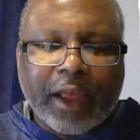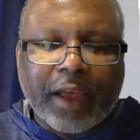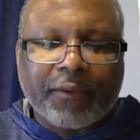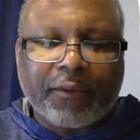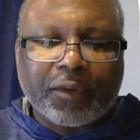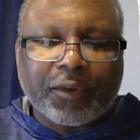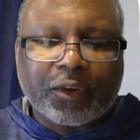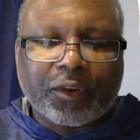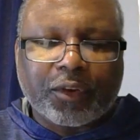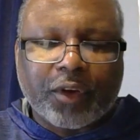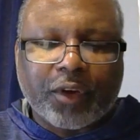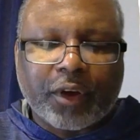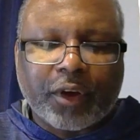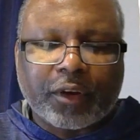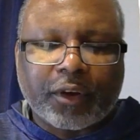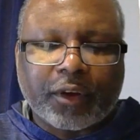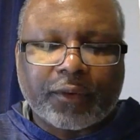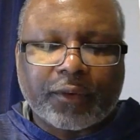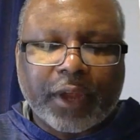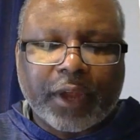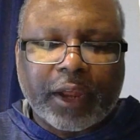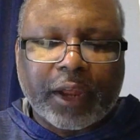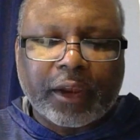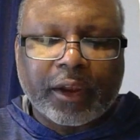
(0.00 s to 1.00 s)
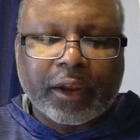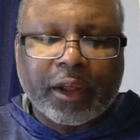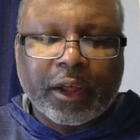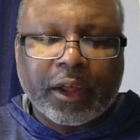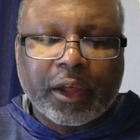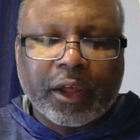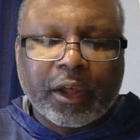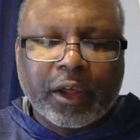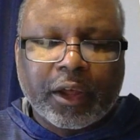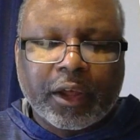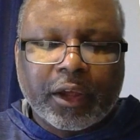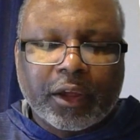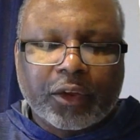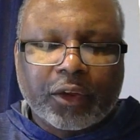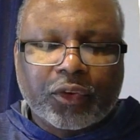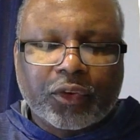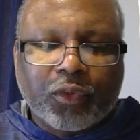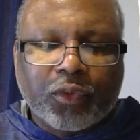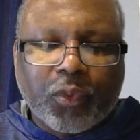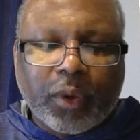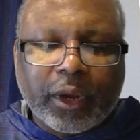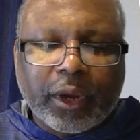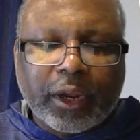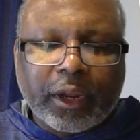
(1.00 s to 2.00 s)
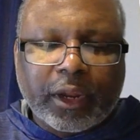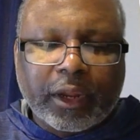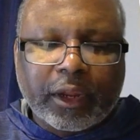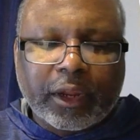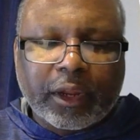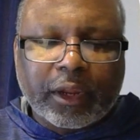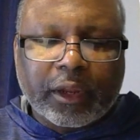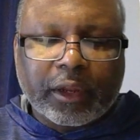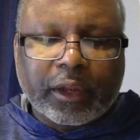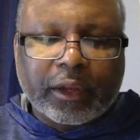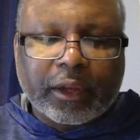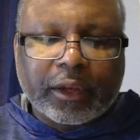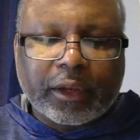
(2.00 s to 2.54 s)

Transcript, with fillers: Average charge-off date, 2010.